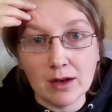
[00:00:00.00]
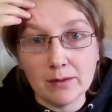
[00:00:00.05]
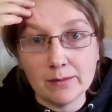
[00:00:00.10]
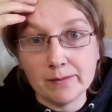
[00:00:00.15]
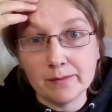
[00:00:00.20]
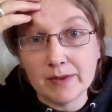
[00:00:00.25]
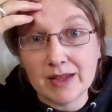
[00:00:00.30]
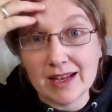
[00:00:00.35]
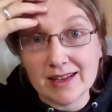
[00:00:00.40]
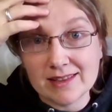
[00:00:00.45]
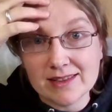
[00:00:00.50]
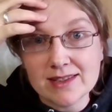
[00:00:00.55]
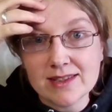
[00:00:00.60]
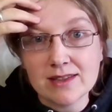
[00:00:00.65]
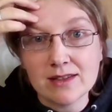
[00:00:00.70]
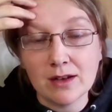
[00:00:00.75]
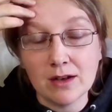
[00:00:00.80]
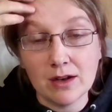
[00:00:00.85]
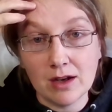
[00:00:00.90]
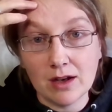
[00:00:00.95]
dense
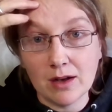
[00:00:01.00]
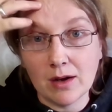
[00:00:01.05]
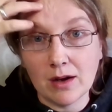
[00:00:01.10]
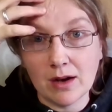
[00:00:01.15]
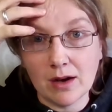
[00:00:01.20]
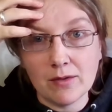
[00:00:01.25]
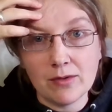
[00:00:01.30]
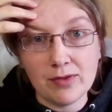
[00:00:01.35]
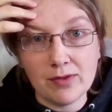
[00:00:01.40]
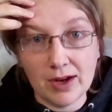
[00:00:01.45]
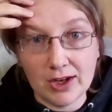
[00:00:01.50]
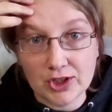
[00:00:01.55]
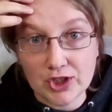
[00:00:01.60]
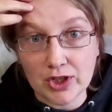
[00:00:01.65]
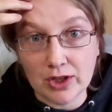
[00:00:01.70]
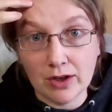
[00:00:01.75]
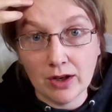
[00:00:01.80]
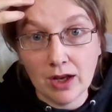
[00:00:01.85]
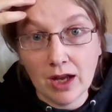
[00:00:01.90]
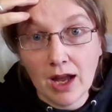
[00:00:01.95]

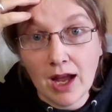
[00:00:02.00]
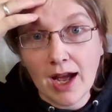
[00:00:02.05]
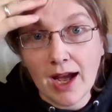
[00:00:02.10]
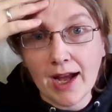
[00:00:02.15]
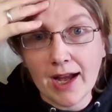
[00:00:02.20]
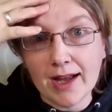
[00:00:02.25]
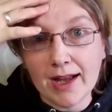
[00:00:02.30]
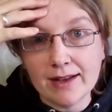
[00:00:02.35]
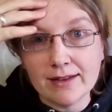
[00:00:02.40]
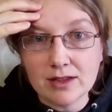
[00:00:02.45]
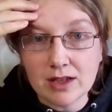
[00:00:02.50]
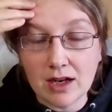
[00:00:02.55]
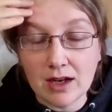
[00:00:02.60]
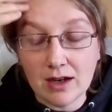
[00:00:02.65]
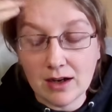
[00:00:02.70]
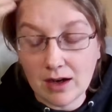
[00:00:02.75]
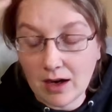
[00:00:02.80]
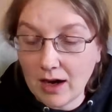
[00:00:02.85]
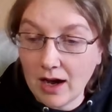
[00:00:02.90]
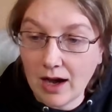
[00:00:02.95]
fascia. And
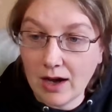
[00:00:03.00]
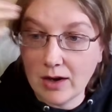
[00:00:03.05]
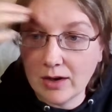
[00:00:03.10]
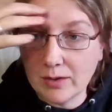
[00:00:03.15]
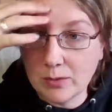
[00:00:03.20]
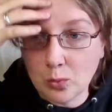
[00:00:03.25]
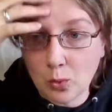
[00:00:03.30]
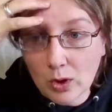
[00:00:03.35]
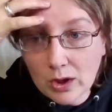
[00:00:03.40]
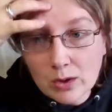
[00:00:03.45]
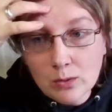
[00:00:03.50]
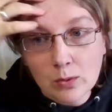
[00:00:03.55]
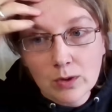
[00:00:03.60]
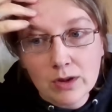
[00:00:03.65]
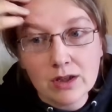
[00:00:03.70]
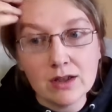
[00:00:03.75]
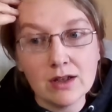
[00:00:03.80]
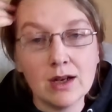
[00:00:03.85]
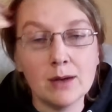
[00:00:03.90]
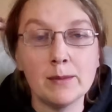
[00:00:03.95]
I worked with
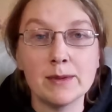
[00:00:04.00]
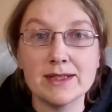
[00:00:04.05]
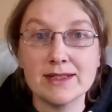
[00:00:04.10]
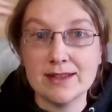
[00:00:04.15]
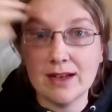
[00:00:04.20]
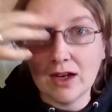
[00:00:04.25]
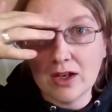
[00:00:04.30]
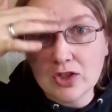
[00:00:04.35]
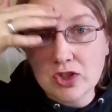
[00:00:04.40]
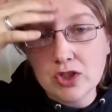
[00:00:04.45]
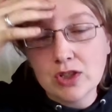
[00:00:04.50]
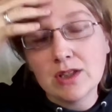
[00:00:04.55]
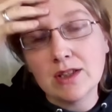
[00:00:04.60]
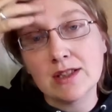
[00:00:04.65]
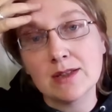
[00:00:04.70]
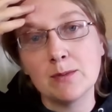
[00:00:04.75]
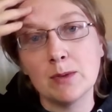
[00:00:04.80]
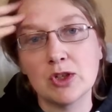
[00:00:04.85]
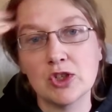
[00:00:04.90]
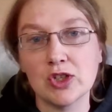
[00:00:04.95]
it, I massaged it
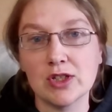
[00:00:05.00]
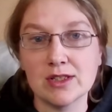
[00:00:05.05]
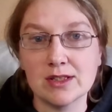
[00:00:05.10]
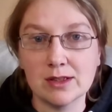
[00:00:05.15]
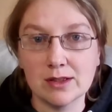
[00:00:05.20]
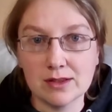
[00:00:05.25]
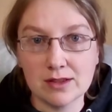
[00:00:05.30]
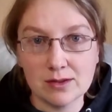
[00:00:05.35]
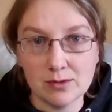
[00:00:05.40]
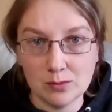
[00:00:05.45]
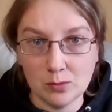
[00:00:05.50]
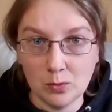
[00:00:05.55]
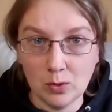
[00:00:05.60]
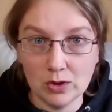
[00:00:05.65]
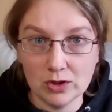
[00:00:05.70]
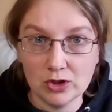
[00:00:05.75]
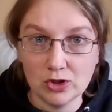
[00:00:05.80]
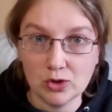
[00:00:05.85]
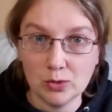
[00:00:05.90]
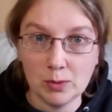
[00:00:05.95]
as much as it
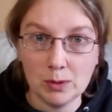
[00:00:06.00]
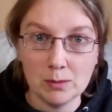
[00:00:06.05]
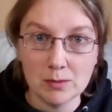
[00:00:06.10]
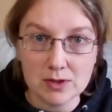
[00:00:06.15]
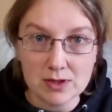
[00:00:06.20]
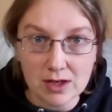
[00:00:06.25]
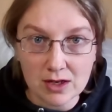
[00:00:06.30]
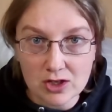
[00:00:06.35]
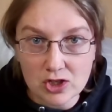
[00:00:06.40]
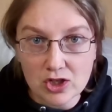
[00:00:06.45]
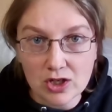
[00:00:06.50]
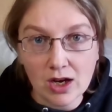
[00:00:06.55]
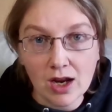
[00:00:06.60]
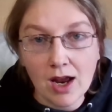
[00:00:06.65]
wanted to be massaged,